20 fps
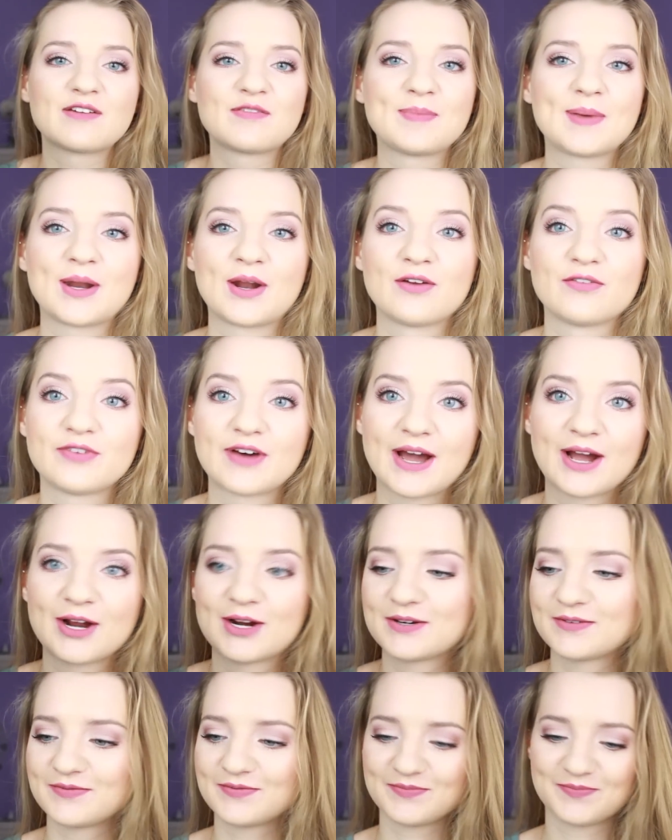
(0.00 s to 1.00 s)
have been on
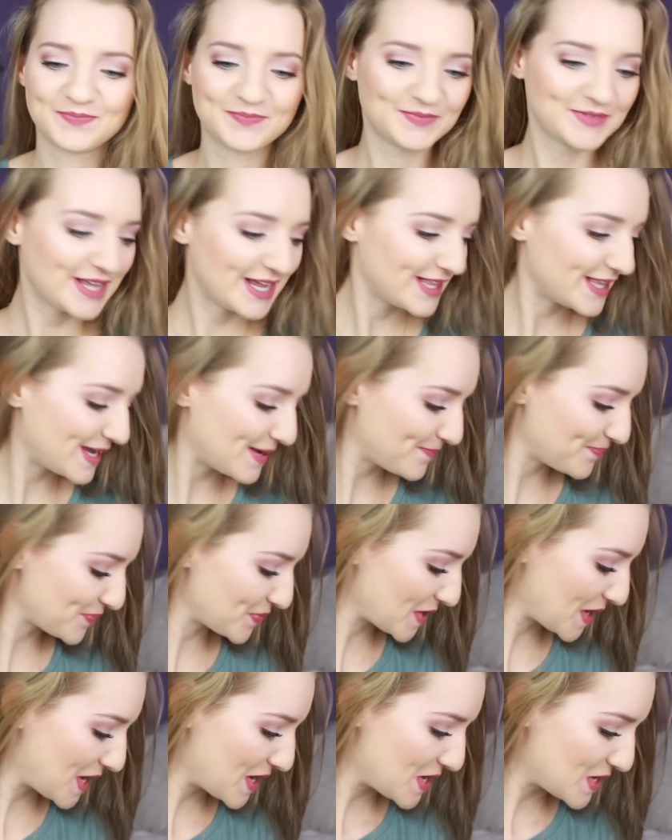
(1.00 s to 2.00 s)
fire lately,
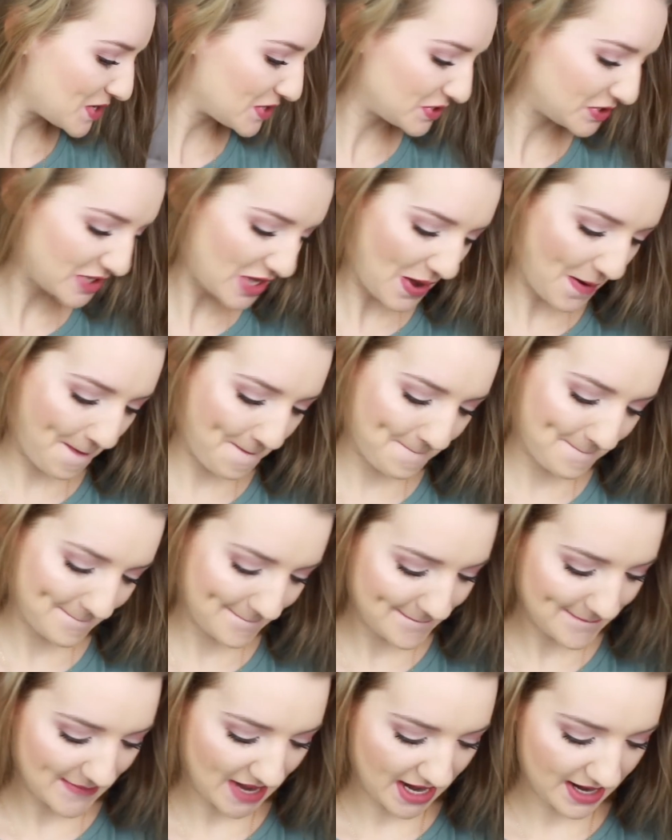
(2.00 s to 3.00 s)
so
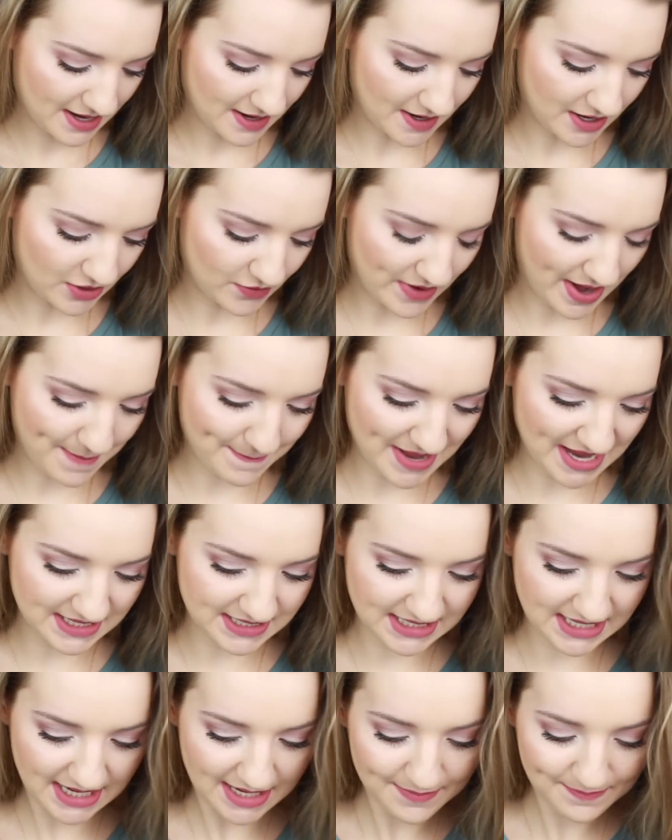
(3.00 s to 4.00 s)
gotta rep my
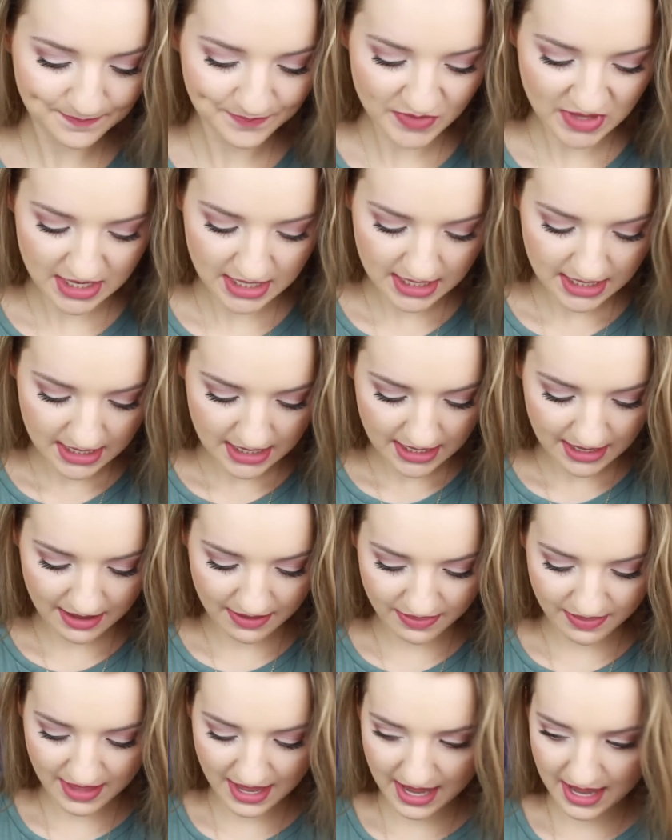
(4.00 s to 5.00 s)
team.
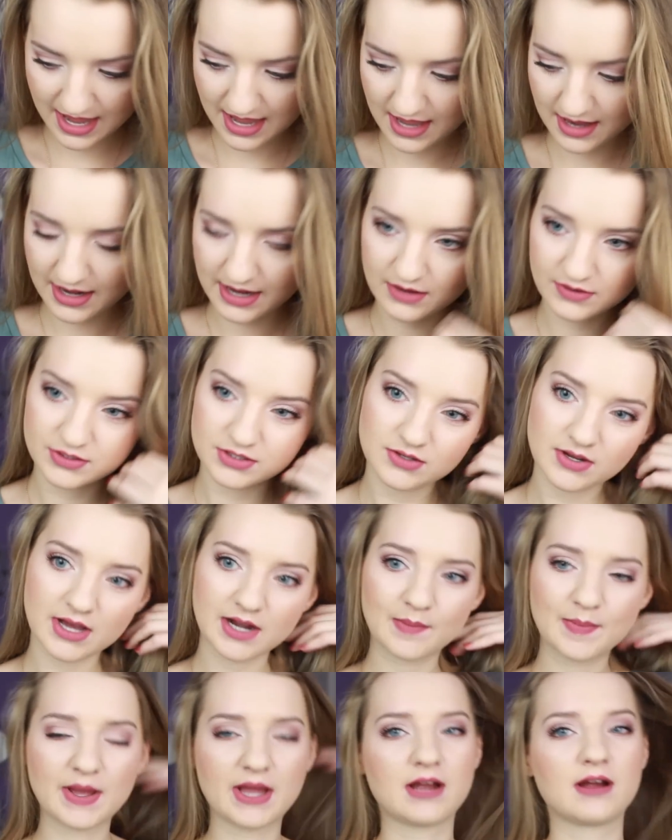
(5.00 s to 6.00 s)
And then I also
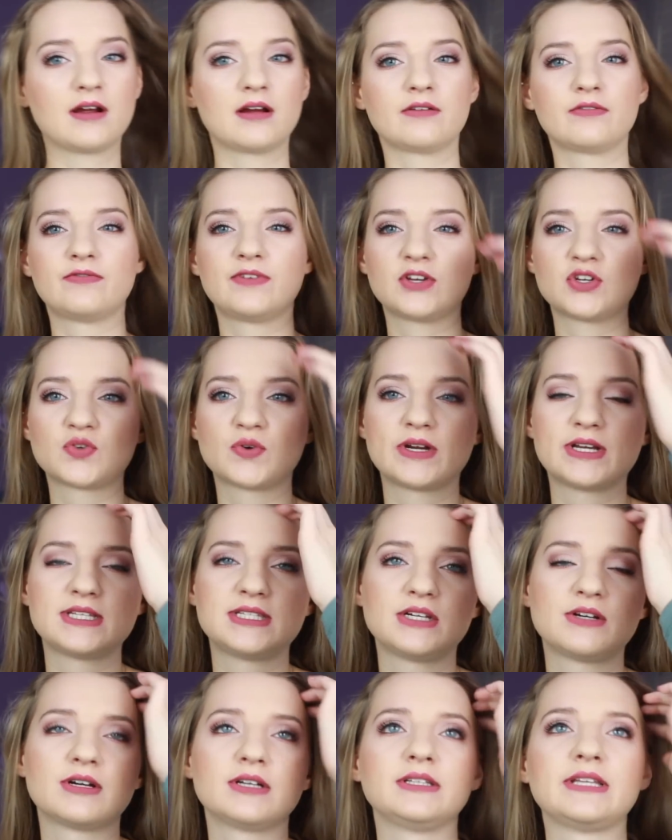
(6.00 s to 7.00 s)
got a pair of
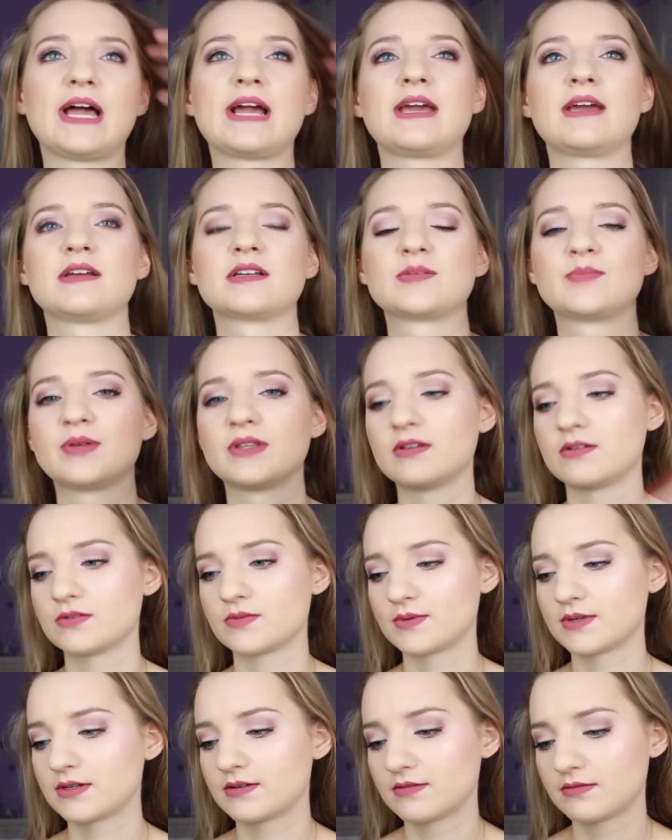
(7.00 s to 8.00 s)
Victoria's Secret leggings, but
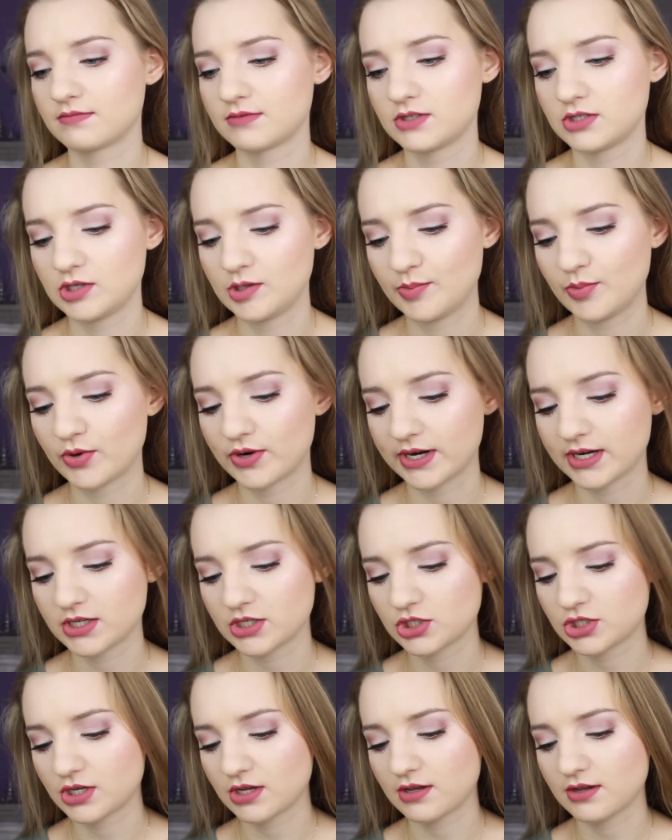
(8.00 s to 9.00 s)
those were too boring
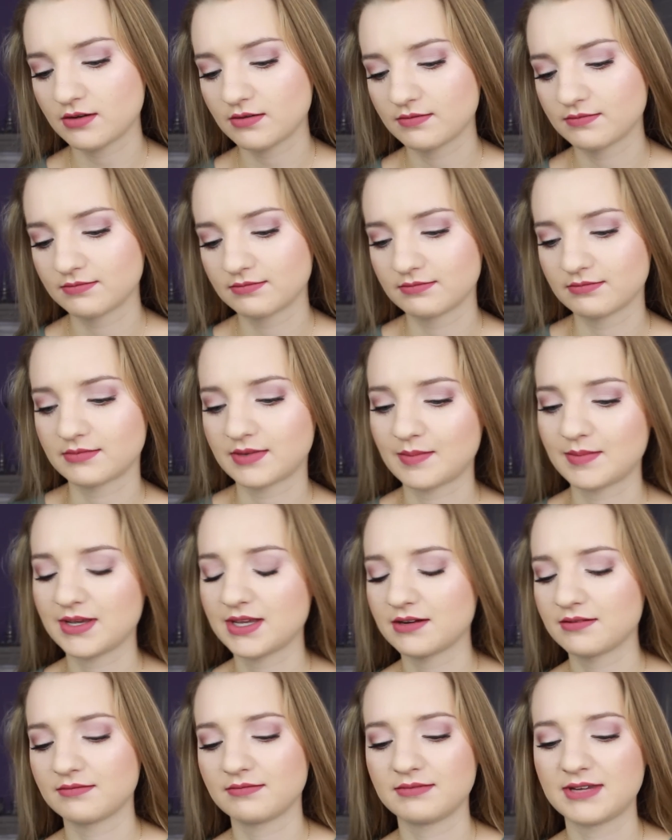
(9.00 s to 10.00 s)
to show you. I
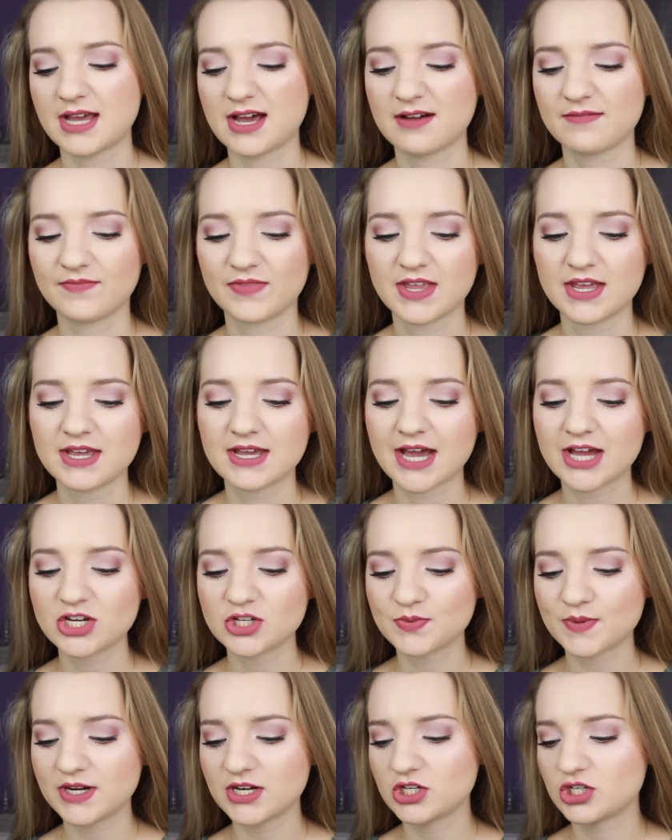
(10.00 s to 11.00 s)
mean, yeah. I
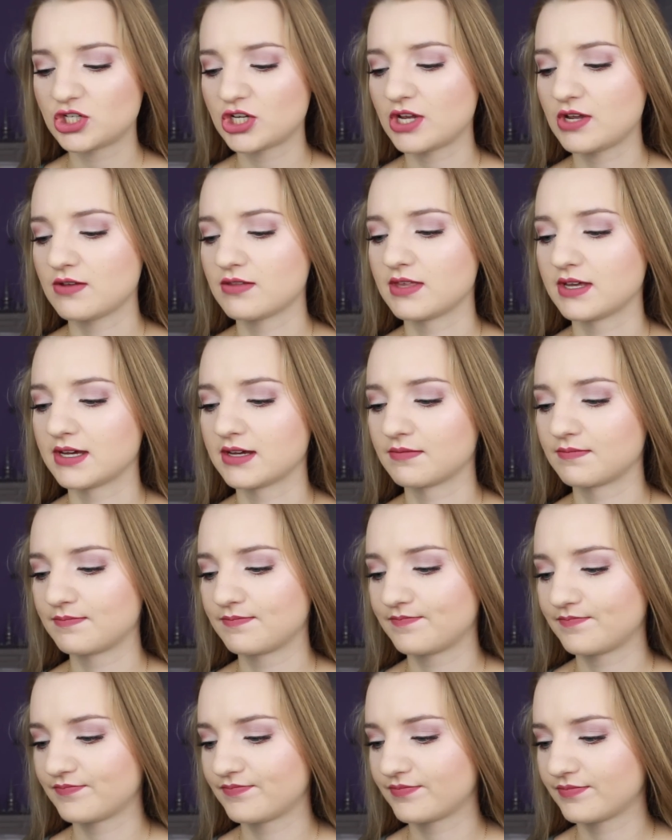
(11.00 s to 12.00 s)
just wanted to show you the
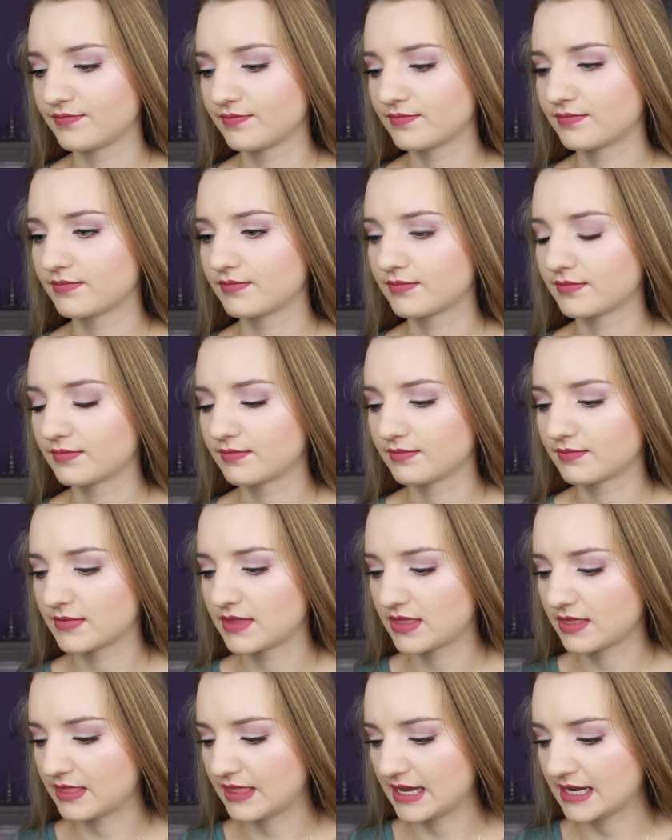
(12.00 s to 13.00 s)

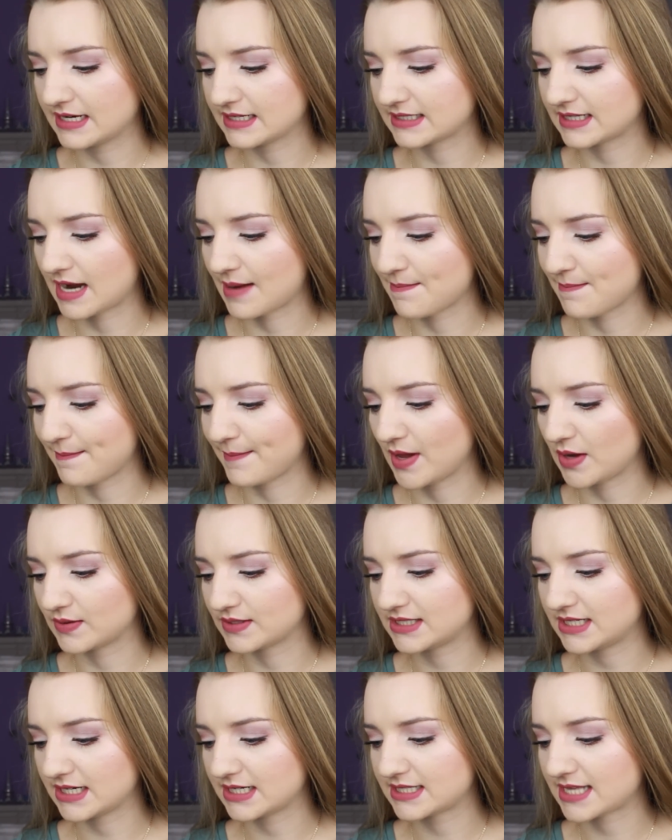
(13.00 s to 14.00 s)
things that I'm
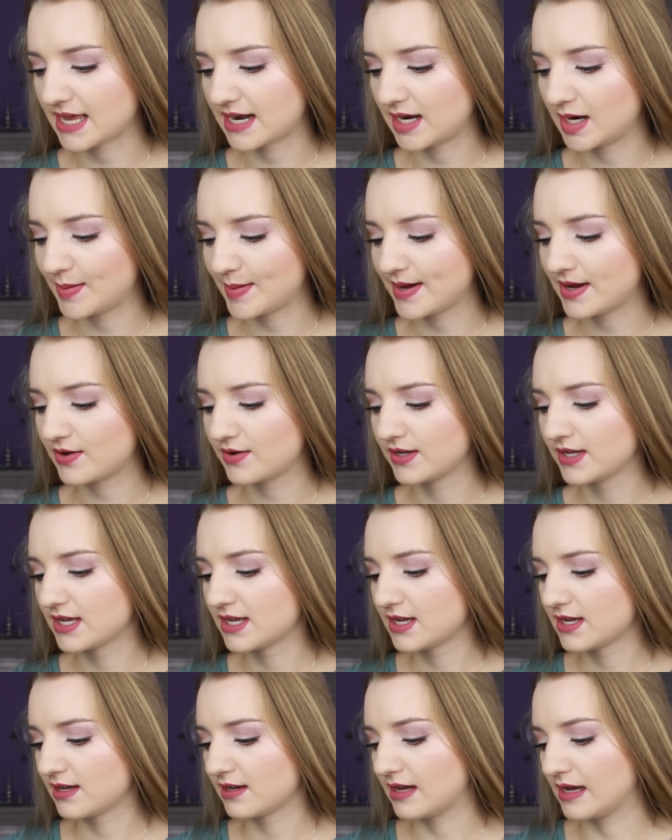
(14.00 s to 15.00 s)
most excited about.
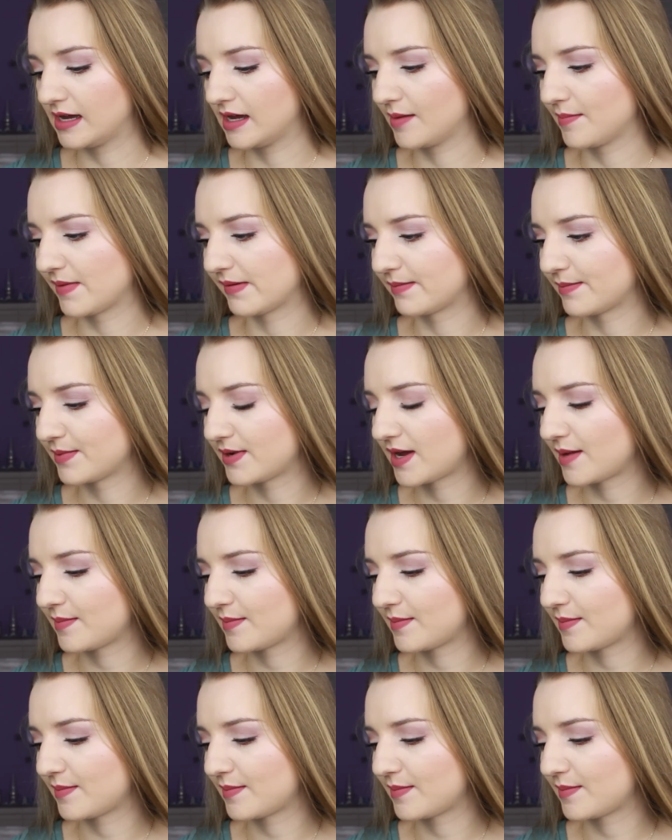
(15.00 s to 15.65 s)
My mom